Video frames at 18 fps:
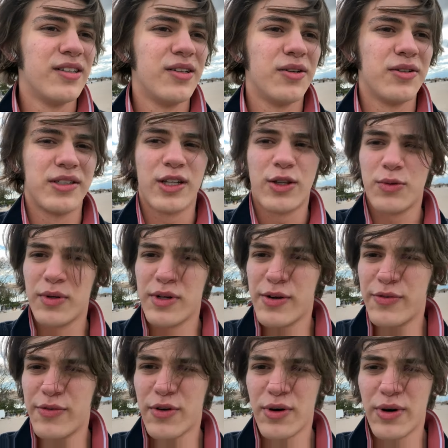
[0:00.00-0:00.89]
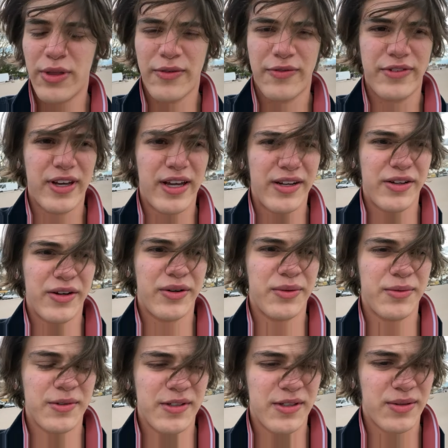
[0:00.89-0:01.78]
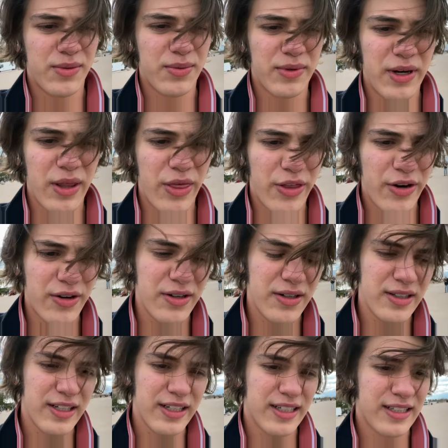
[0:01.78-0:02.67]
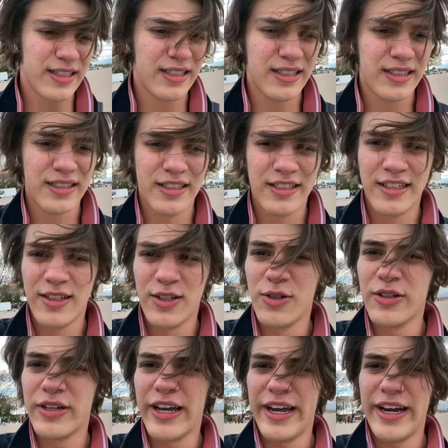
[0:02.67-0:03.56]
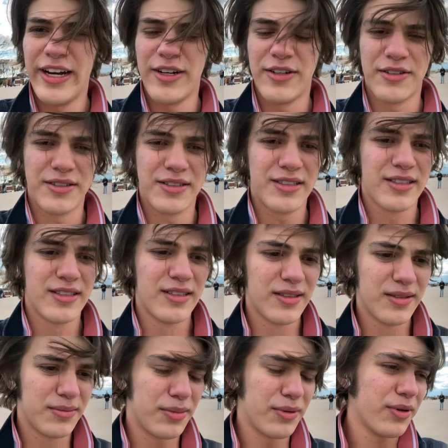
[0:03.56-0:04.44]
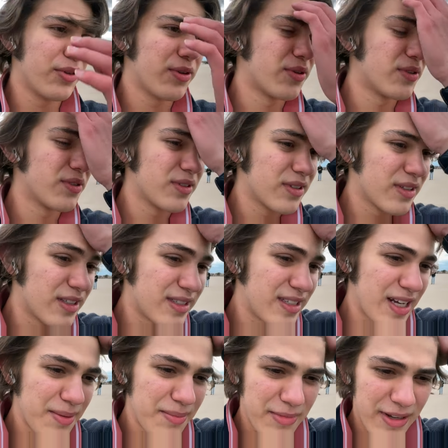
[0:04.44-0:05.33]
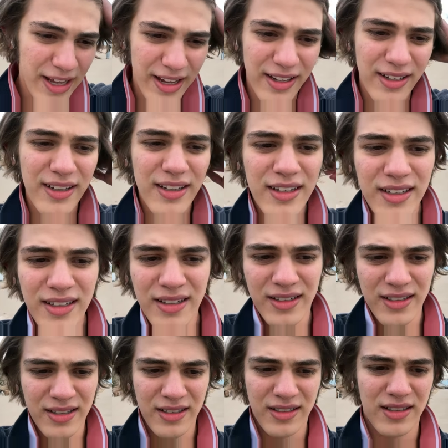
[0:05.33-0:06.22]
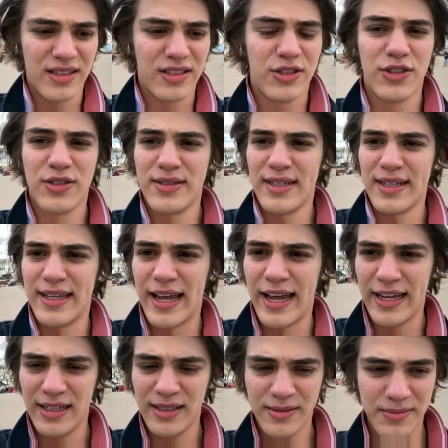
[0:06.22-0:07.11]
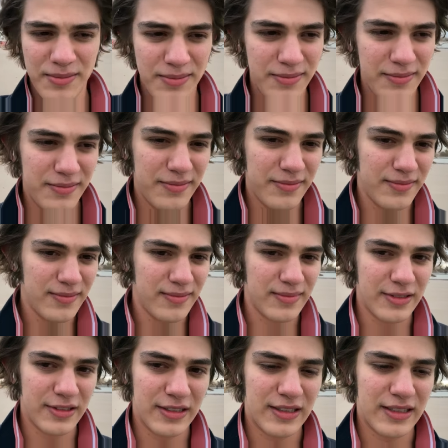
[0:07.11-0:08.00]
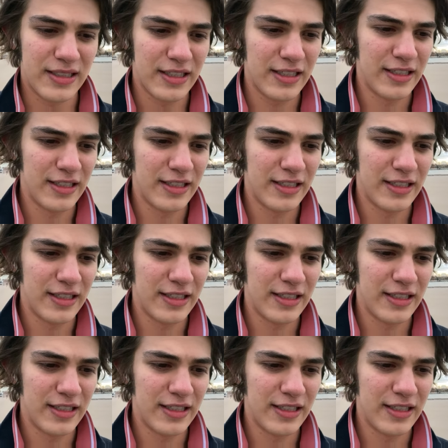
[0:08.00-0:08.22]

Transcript: or the 24th of January with the 23rd, like, who cares? Both are the same day, it's just a date. But